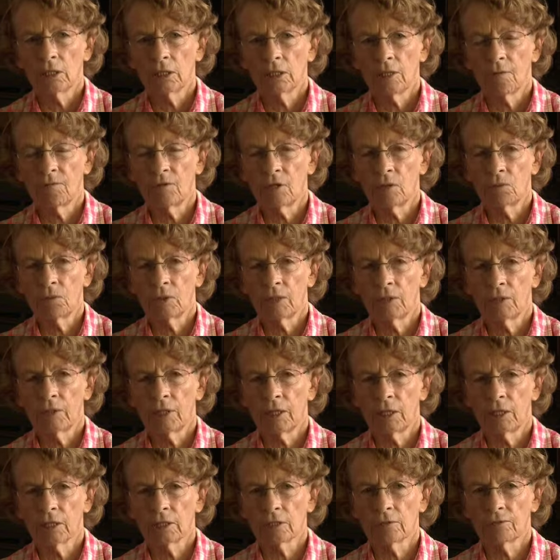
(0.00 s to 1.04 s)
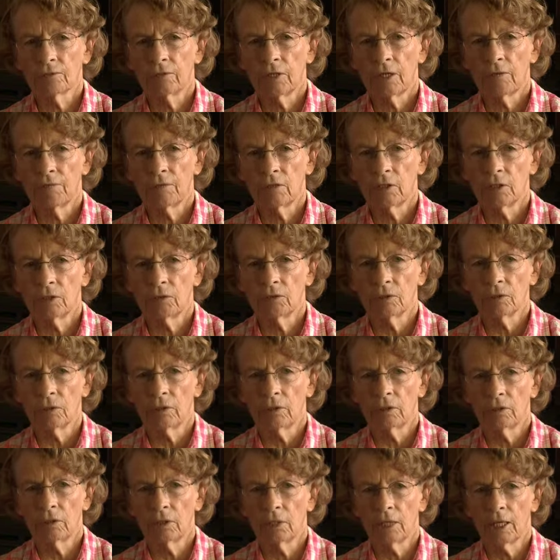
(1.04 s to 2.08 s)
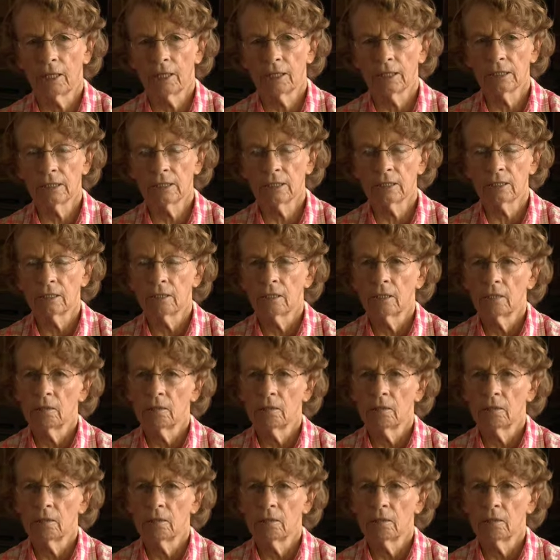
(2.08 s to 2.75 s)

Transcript: 71,500 lines,